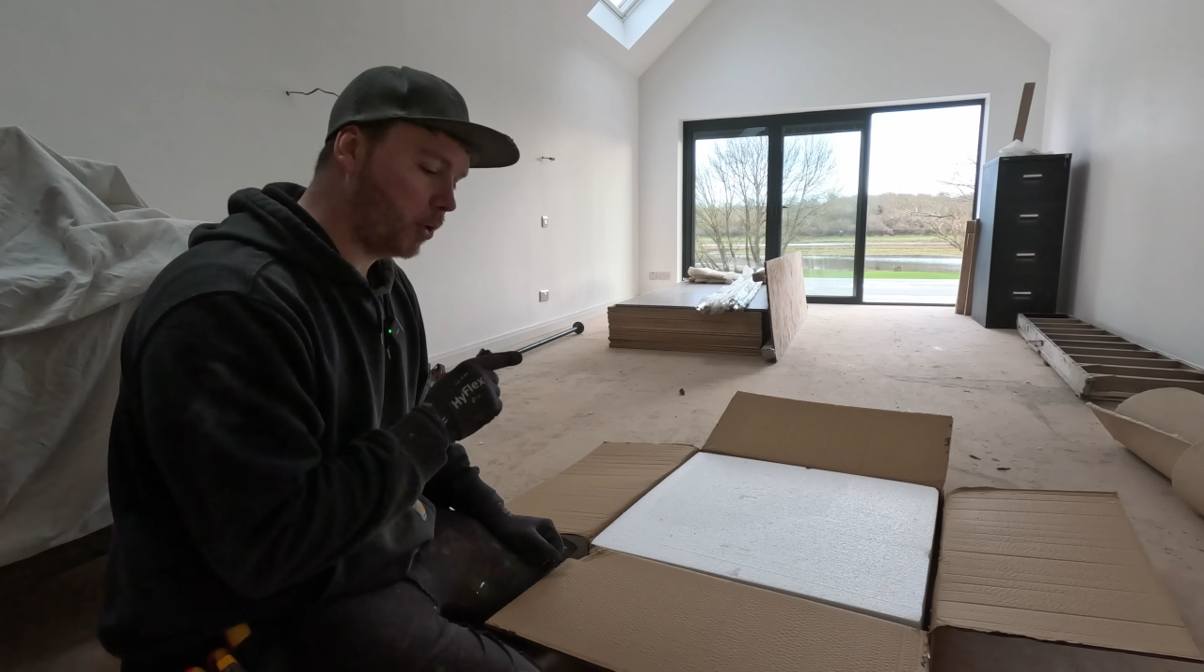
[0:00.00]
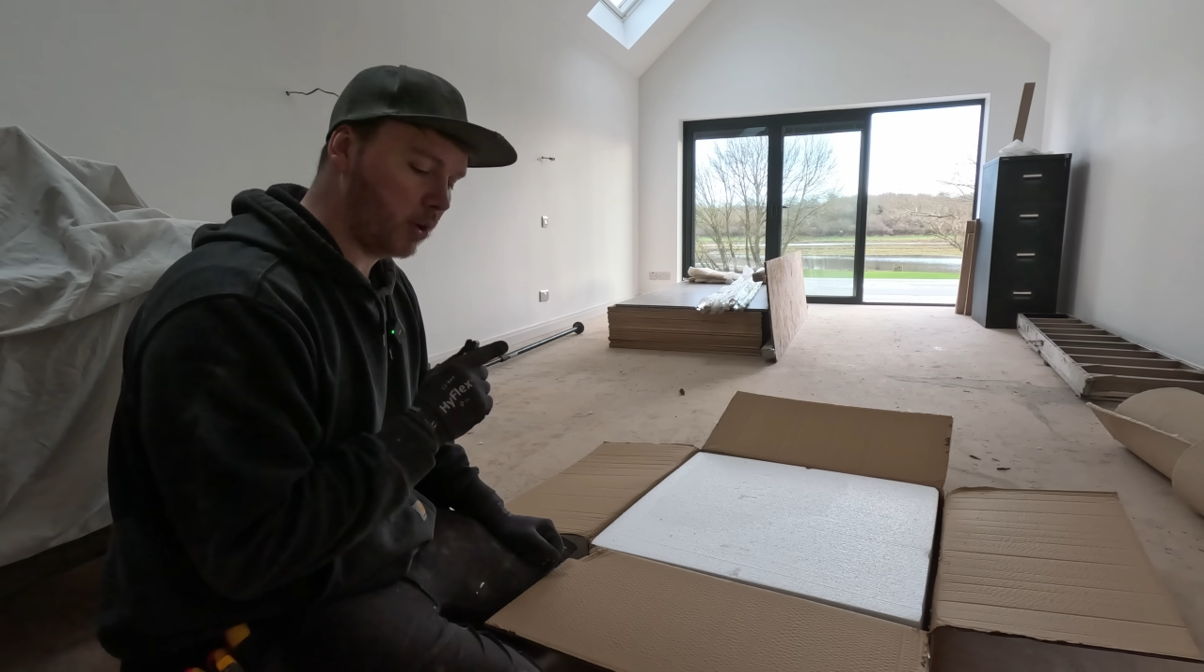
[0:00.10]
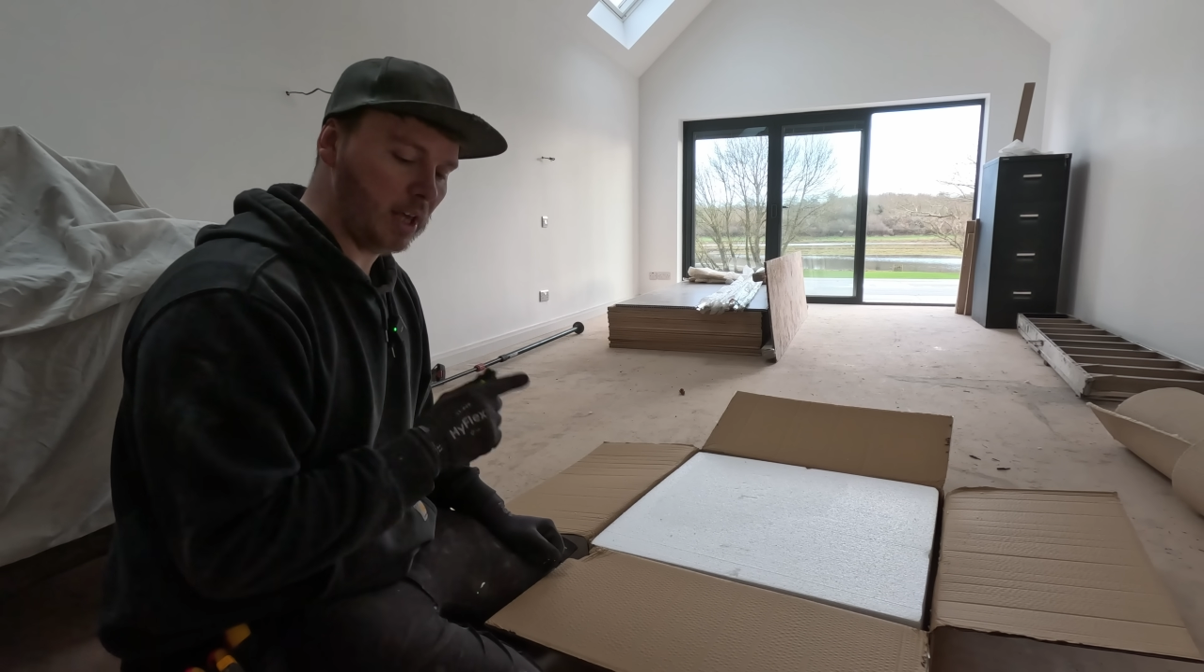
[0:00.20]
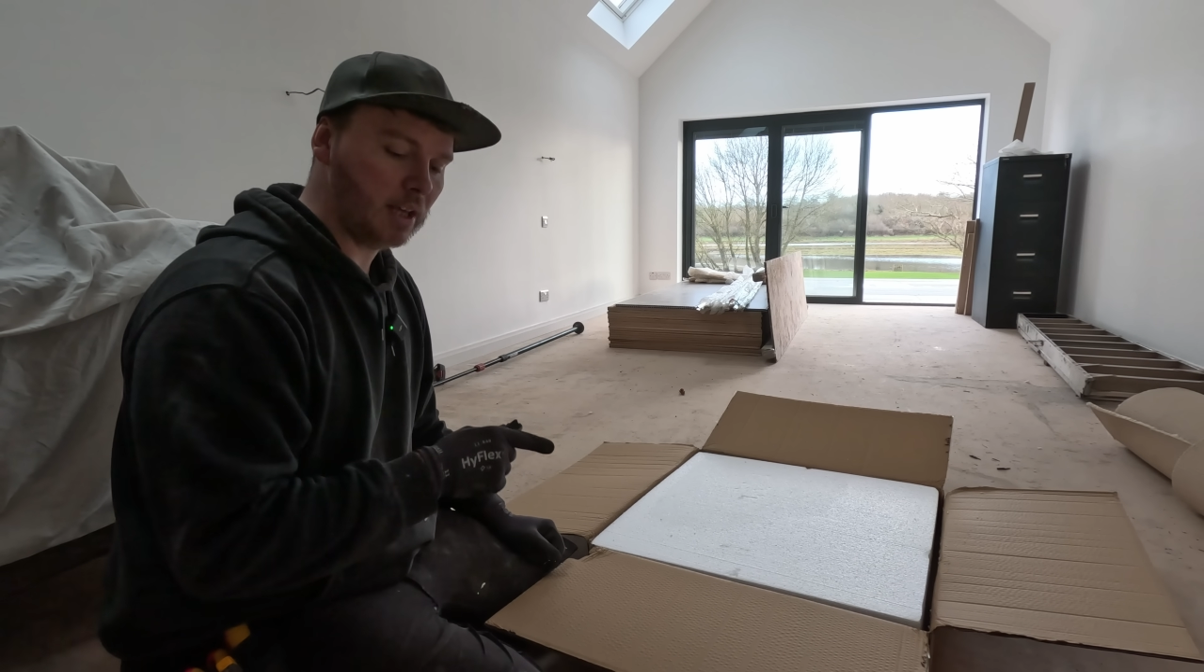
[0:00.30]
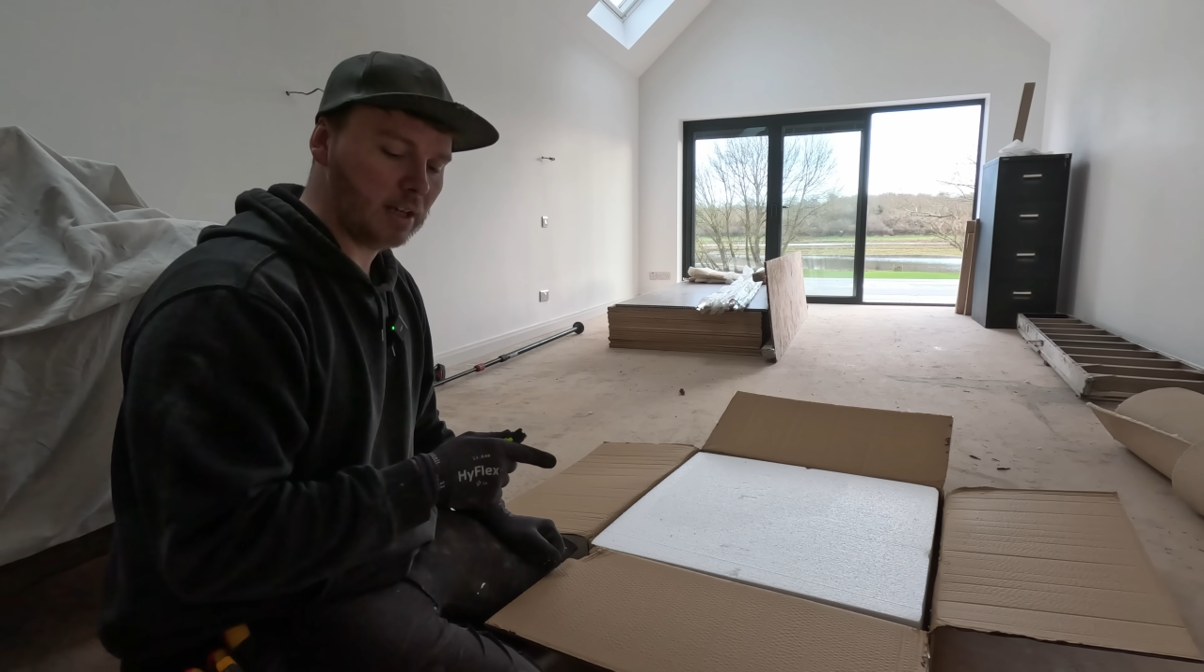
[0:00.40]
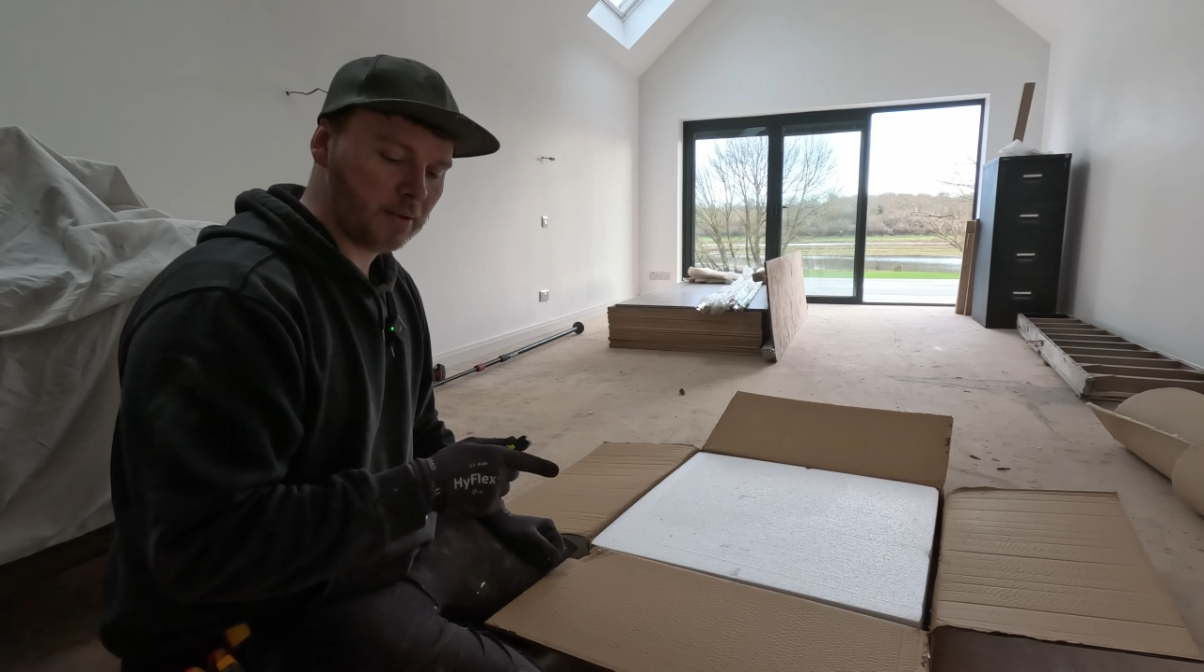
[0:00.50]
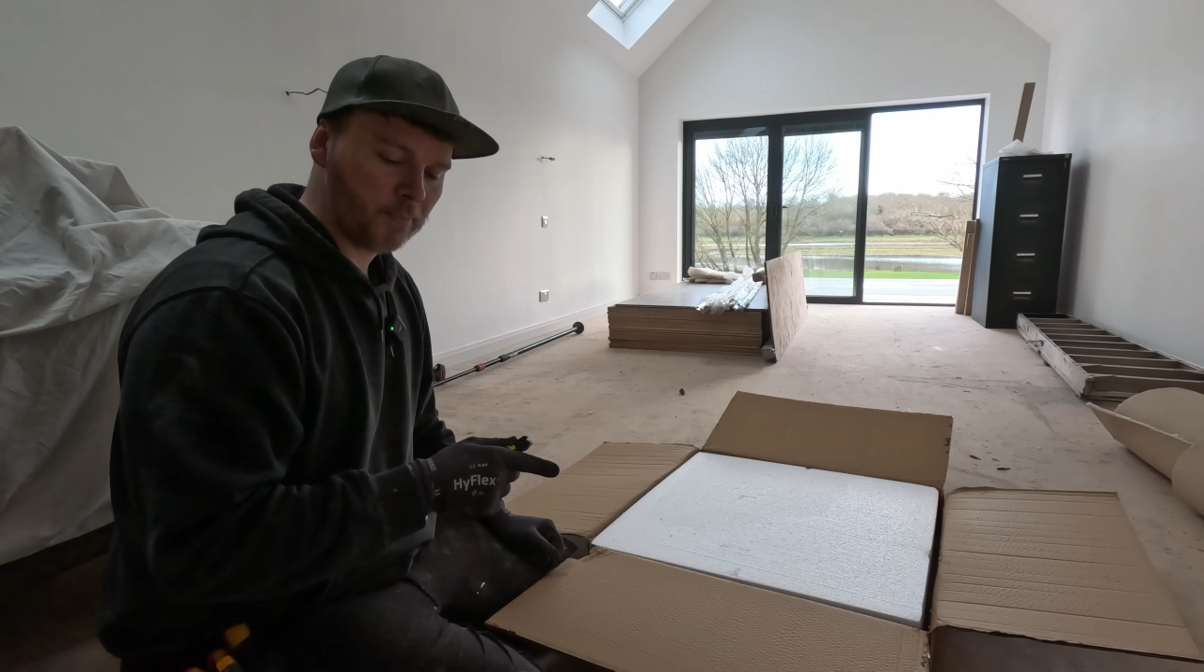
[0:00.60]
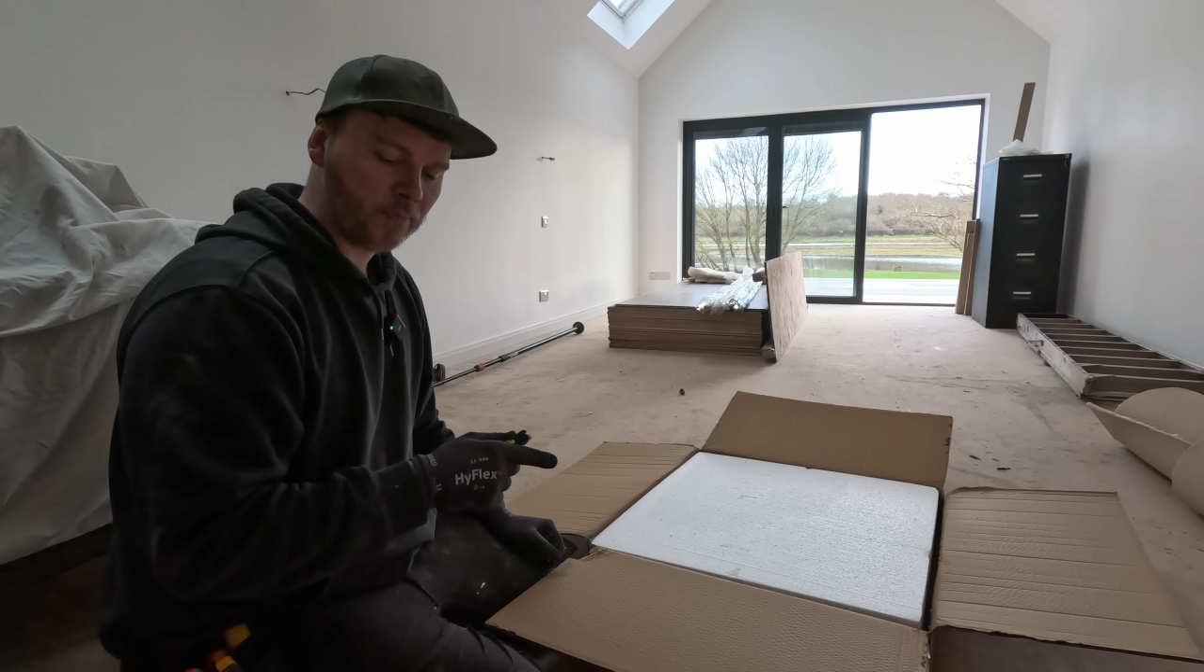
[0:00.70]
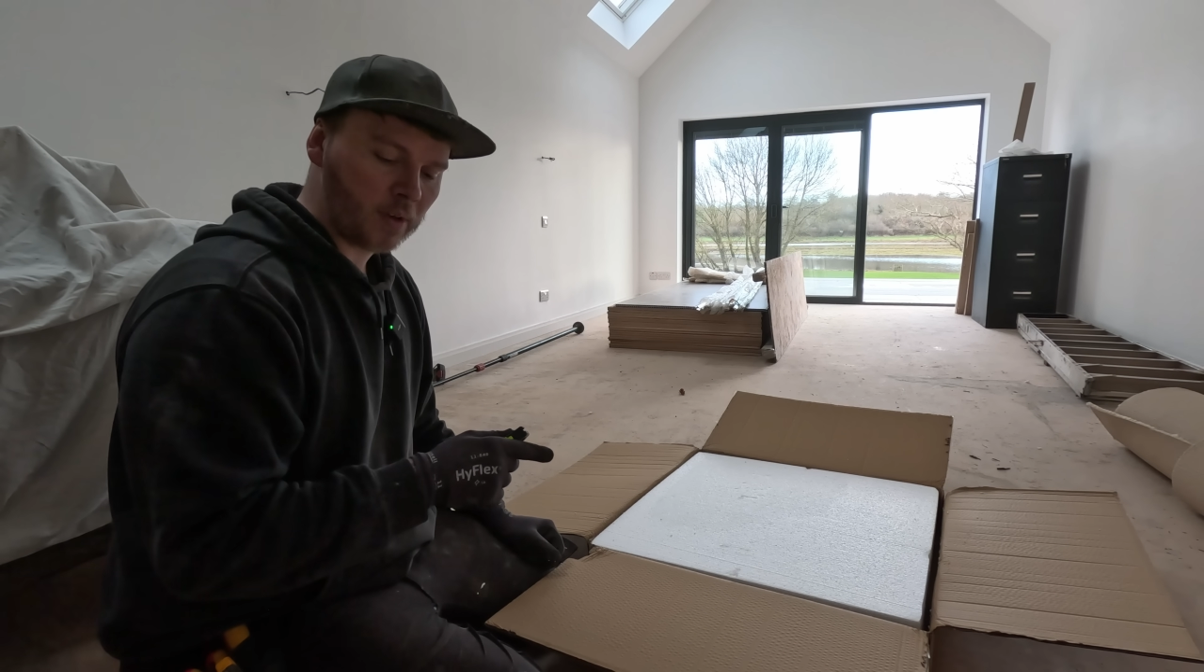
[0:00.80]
work here,